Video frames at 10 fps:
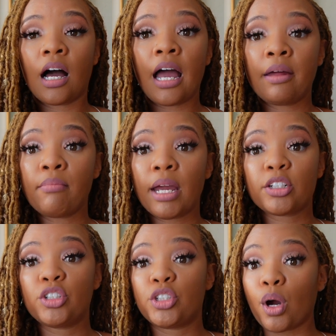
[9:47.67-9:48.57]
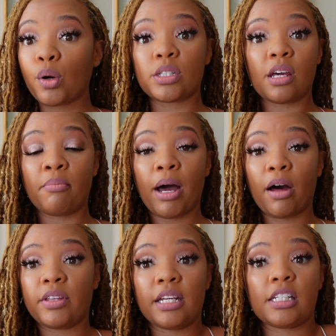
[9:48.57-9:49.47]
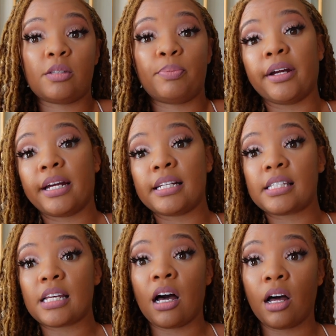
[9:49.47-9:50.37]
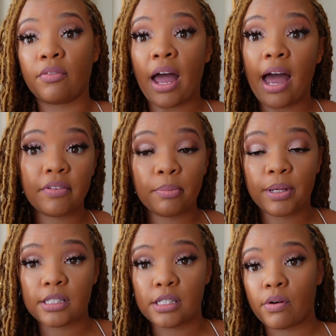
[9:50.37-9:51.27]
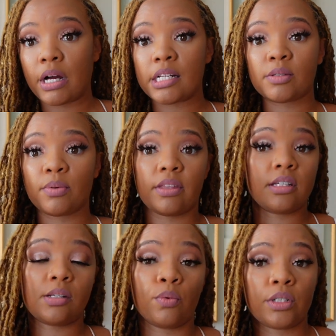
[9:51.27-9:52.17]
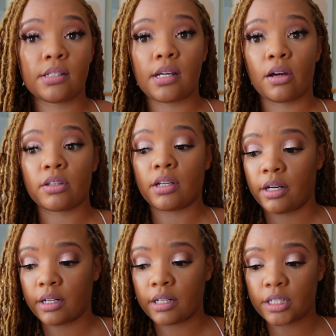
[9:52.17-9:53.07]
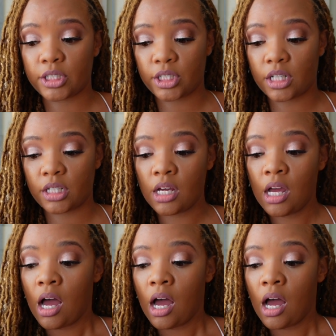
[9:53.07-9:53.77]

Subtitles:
and makes jokes about the experience of having PCOS, which is a healthcare condition.